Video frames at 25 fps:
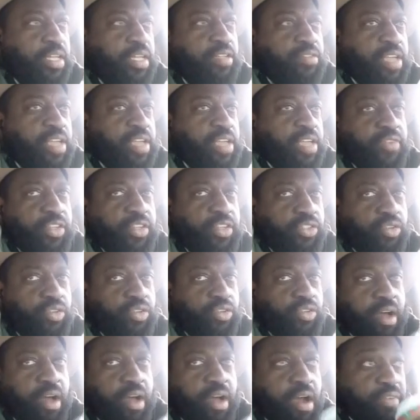Say for instance
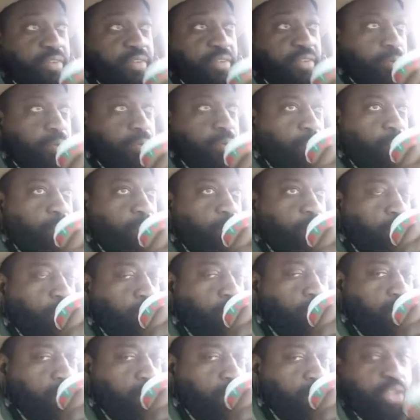you're in an RV.
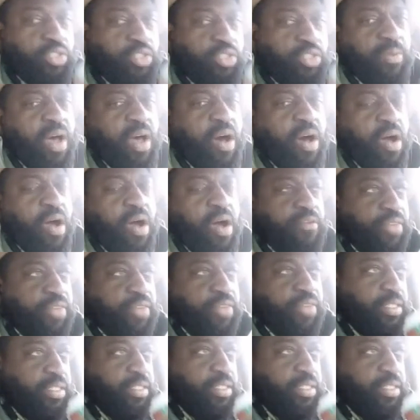You got a small RV.